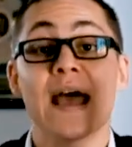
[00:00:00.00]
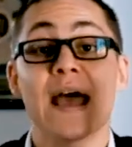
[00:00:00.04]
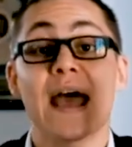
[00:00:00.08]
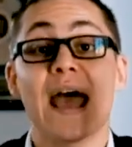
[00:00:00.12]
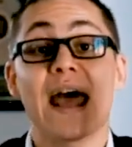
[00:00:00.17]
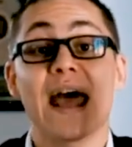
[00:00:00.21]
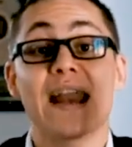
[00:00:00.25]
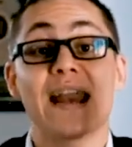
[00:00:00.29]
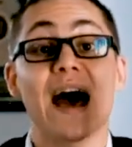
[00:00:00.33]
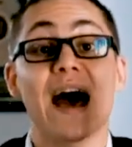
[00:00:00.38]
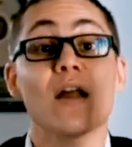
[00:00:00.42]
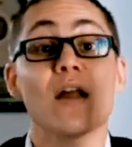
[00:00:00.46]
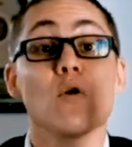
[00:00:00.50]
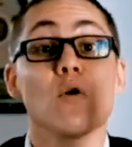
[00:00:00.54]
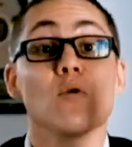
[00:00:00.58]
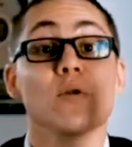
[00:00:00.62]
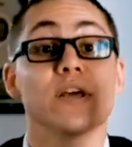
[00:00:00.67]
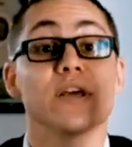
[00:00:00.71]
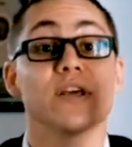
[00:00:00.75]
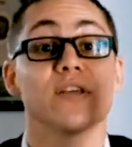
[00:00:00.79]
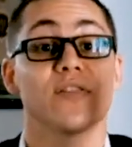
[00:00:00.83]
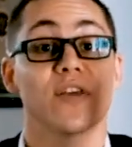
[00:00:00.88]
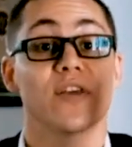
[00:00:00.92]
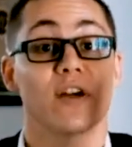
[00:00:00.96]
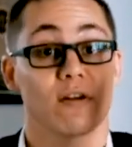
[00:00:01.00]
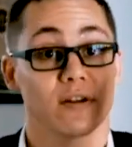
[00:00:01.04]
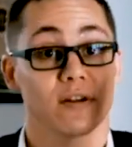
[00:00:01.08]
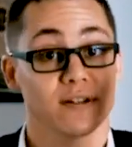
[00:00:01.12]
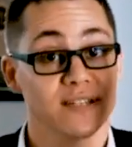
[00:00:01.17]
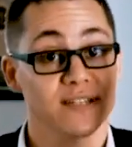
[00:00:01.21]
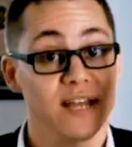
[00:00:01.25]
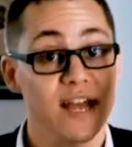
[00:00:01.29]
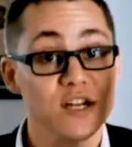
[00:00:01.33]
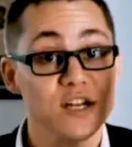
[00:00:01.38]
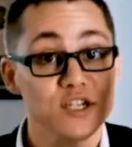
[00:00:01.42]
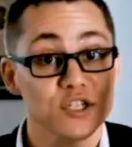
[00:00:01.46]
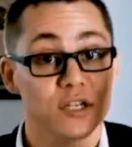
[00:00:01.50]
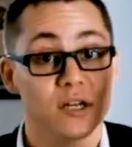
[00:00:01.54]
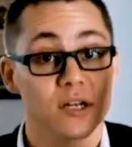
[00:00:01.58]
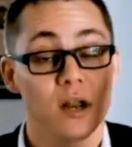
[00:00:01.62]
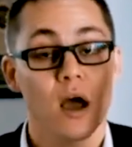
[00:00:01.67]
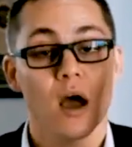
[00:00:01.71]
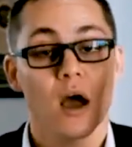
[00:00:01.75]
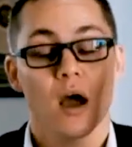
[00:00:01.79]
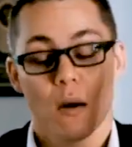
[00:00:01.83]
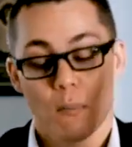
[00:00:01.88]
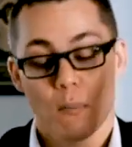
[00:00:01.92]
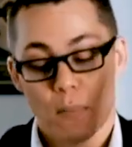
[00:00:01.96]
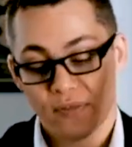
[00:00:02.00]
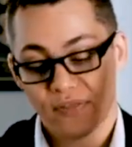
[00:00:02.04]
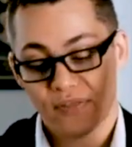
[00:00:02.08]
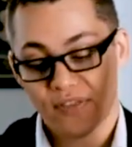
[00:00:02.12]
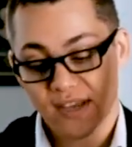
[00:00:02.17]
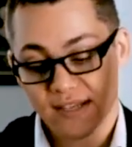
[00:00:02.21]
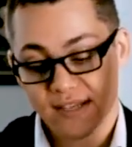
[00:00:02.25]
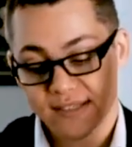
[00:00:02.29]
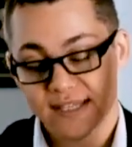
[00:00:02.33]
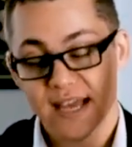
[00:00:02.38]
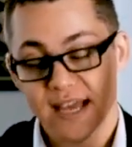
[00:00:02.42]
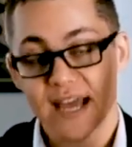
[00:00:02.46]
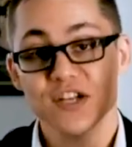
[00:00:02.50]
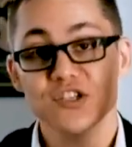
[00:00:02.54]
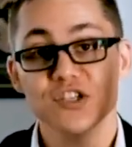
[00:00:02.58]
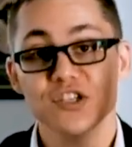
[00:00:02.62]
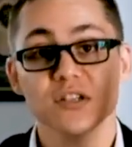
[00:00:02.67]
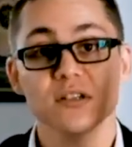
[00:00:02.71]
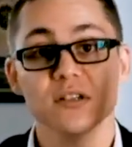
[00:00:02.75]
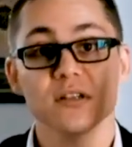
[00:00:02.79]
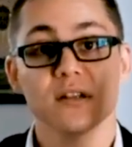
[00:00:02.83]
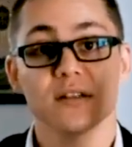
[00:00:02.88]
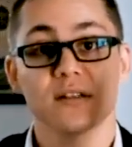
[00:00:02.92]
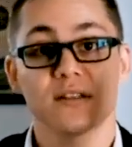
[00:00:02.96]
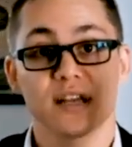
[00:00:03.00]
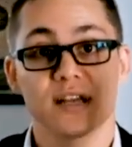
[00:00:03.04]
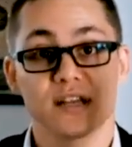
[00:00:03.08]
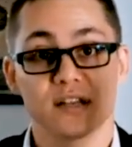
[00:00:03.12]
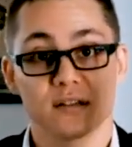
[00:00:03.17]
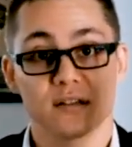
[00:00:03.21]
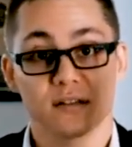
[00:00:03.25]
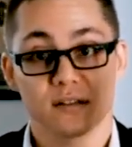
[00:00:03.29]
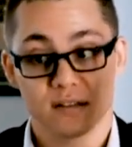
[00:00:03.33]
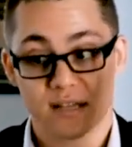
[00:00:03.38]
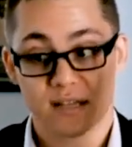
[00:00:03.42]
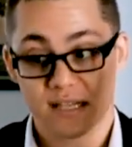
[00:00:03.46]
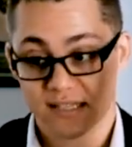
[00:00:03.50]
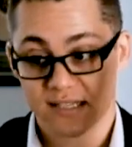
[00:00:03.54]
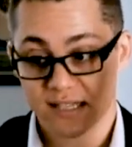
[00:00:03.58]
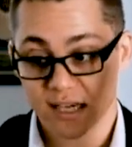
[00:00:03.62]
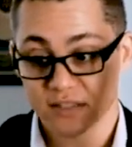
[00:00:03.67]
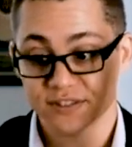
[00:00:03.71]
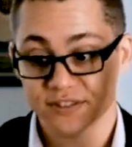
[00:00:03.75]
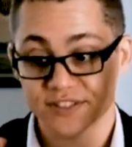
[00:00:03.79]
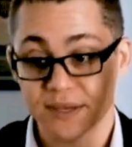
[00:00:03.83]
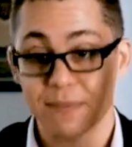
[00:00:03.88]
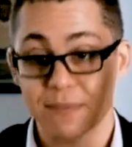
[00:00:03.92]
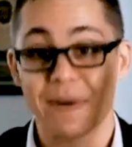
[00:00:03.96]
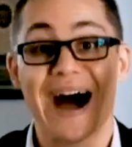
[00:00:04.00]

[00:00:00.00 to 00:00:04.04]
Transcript: and not only their attention, but the attention that tells them,